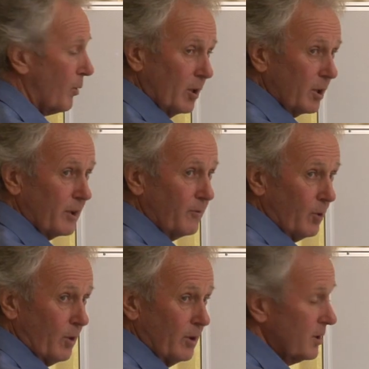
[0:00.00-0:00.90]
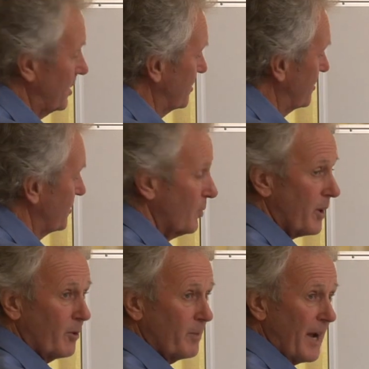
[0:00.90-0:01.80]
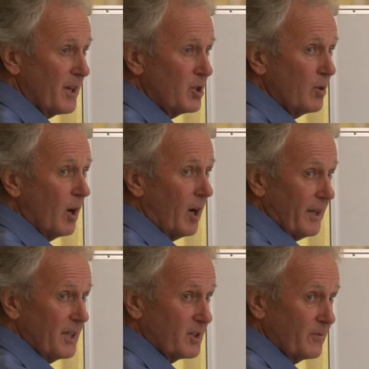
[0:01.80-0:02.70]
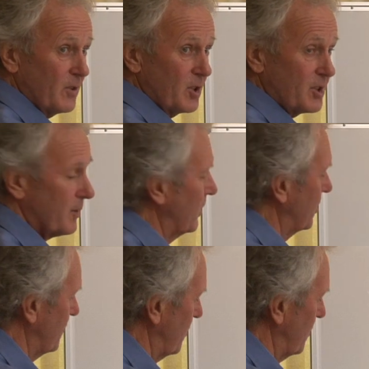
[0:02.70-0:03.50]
we're looking for is to whether it made a new high. That's the first thing we look